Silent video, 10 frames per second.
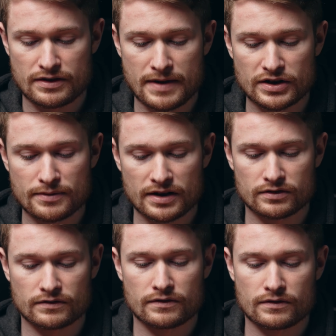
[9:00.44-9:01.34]
The menu
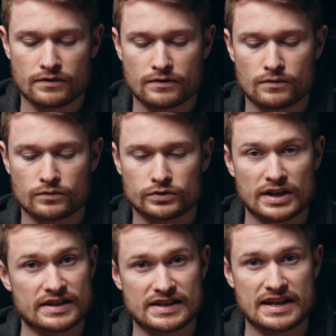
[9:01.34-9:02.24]
button
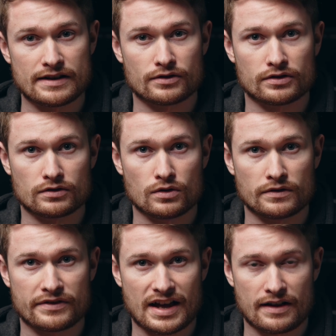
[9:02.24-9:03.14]
is here on all
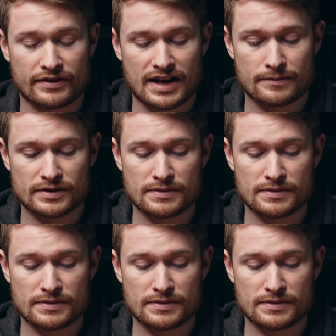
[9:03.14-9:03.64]
of the alpha cameras,